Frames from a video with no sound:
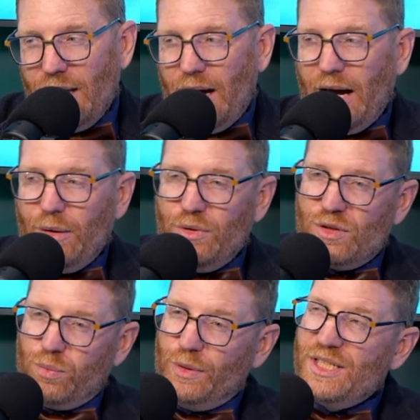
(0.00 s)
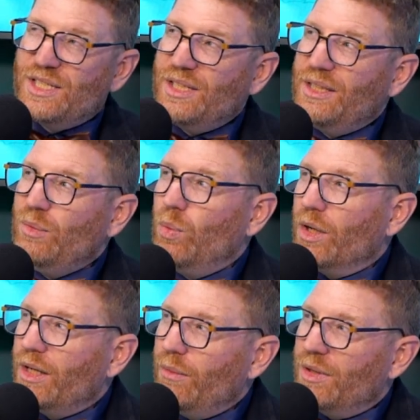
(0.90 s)
I was recently
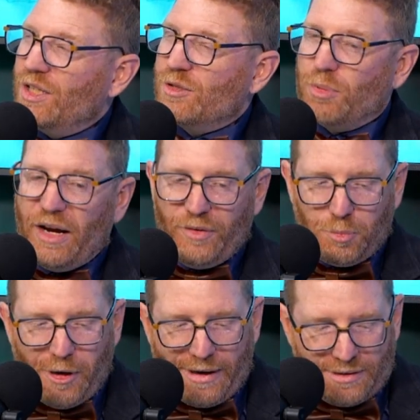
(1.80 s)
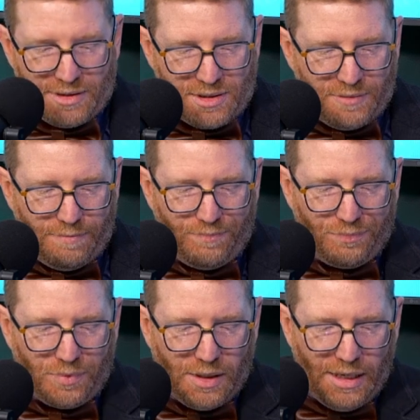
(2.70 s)
working with this private practice,
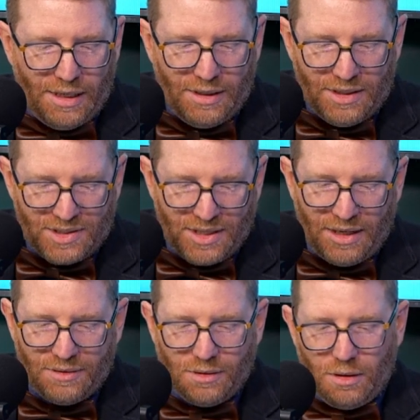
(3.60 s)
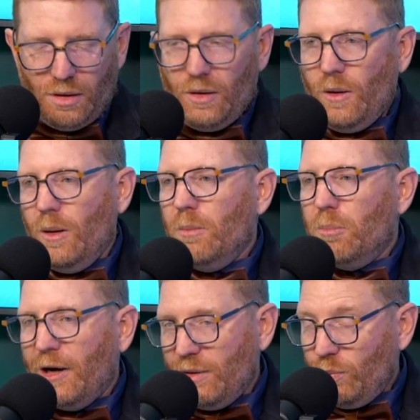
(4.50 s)
and they said,
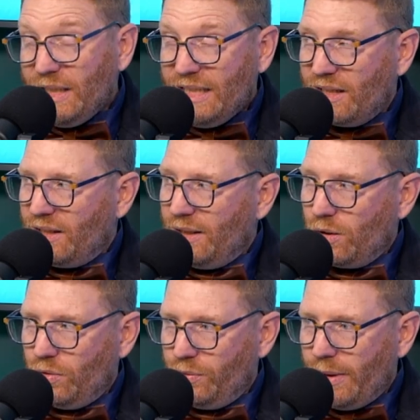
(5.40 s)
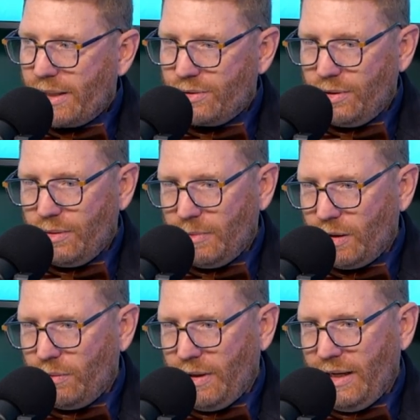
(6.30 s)
Brandon, we need a clinical director. I'm like,
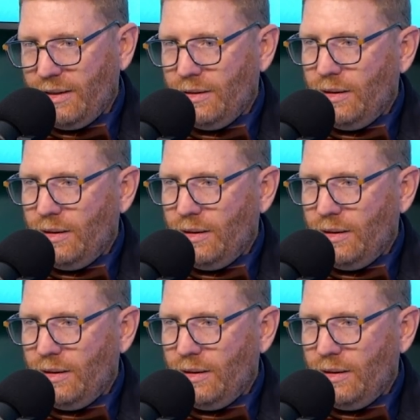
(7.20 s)
okay.